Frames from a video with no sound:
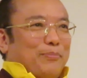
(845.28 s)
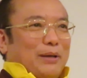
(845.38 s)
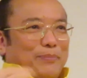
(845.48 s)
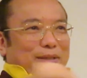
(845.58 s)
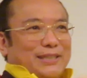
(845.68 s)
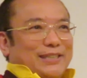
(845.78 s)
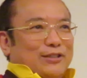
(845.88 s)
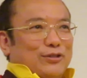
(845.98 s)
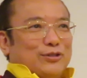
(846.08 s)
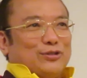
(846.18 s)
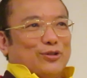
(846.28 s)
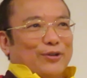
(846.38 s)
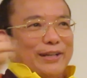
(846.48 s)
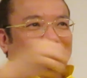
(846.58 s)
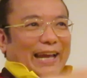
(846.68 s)
babysitters
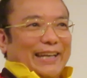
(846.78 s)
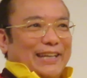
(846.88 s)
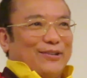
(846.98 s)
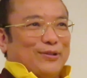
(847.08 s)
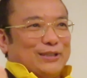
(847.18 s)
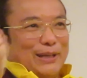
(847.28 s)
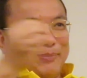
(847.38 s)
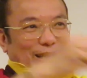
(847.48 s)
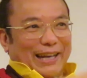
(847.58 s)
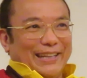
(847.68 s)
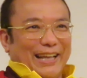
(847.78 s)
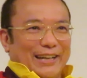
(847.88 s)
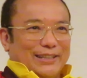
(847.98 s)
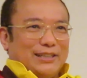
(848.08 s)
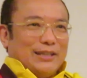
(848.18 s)
or nanny or something like
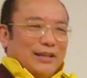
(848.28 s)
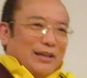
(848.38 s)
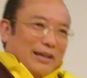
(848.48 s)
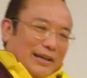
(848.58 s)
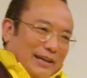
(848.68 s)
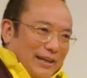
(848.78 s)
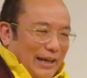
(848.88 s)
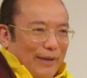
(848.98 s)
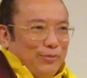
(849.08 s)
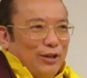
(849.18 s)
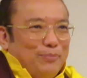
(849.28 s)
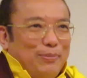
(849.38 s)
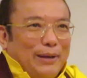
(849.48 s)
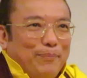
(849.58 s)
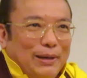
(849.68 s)
that. I'm not
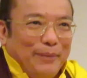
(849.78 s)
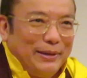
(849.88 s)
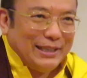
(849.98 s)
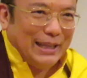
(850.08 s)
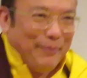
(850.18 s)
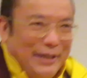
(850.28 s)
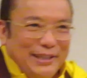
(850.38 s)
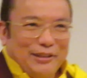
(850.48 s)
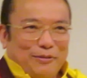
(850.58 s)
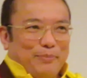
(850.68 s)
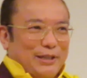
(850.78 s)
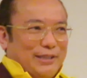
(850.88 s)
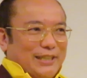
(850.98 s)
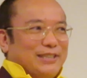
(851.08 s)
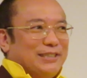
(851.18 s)
blaming them either,
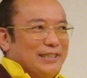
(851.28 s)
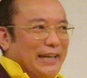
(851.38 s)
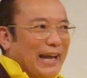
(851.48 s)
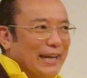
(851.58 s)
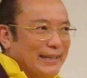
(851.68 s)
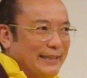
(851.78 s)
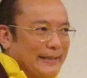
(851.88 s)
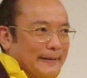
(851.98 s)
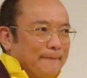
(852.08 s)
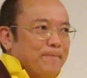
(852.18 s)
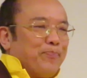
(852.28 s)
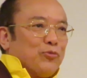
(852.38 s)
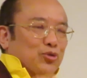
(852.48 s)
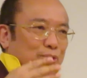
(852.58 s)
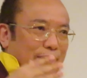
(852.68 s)
but this is the reality.
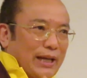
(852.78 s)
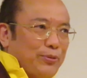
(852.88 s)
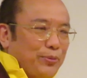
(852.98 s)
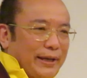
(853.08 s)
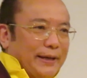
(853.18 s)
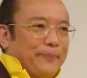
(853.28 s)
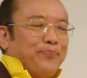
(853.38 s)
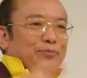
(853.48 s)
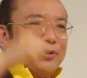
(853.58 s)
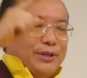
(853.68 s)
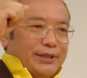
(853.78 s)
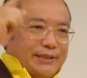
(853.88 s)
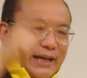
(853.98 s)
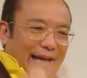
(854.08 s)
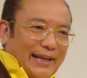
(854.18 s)
So that way, the
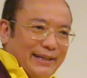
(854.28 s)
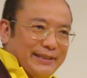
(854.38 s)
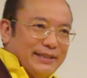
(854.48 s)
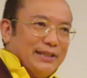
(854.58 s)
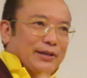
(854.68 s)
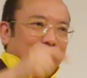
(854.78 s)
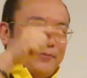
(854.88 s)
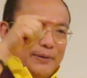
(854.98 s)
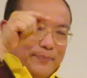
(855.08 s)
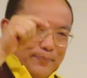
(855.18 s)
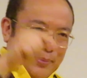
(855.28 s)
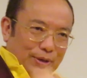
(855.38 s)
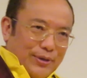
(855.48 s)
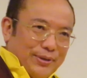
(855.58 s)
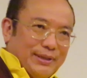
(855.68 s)
child from
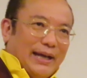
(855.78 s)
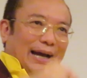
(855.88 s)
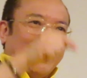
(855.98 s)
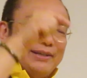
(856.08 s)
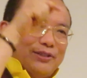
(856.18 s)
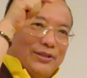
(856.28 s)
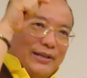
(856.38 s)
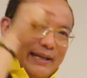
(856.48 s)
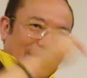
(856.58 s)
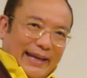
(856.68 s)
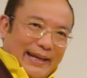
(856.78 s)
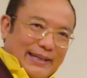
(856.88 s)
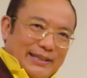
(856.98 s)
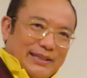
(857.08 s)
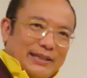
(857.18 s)
birth until
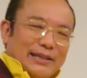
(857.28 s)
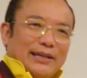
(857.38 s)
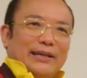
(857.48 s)
age